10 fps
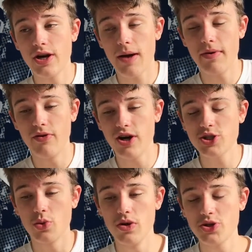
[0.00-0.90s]
I mean,
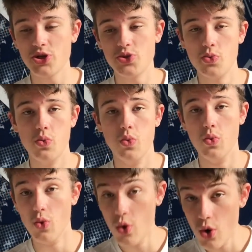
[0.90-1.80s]
Russell Wilson's
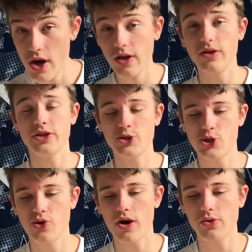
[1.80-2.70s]
really
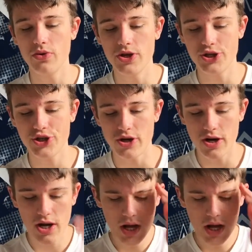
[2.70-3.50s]
struggled this year.